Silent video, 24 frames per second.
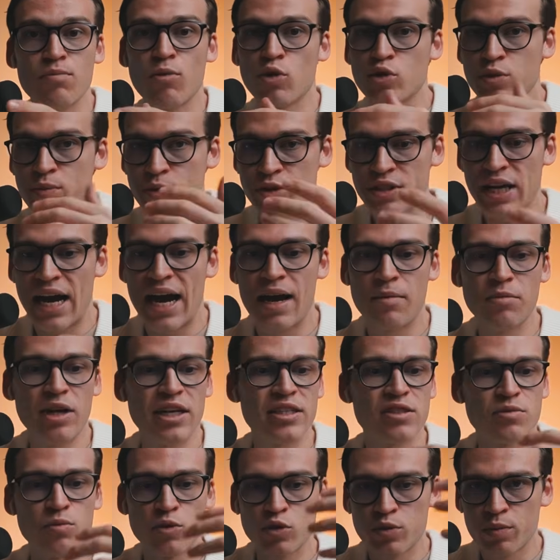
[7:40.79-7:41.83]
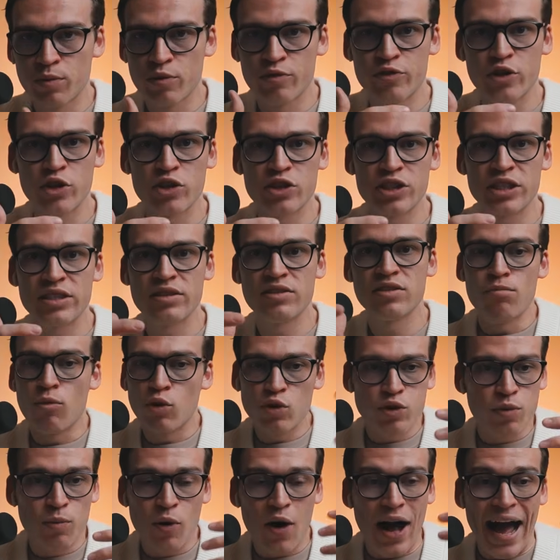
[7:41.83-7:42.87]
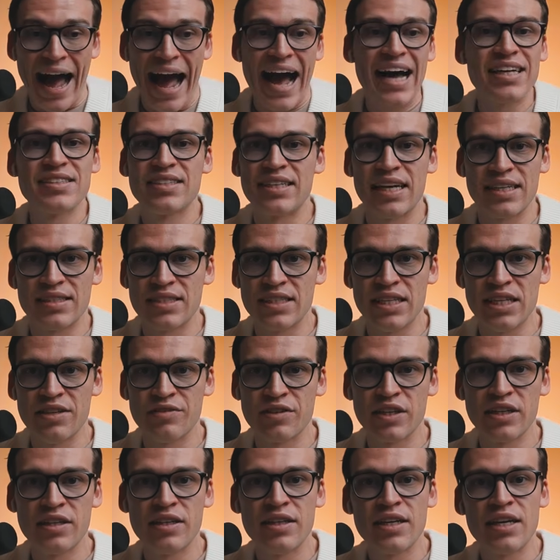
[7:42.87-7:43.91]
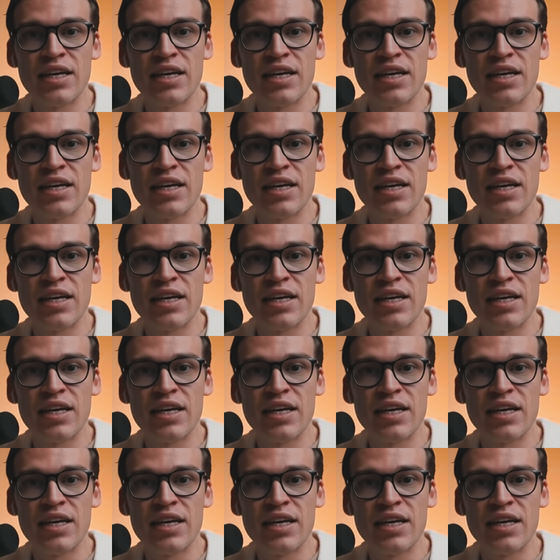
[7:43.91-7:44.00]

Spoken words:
multiple timelines, multiple versions, multiple assets even,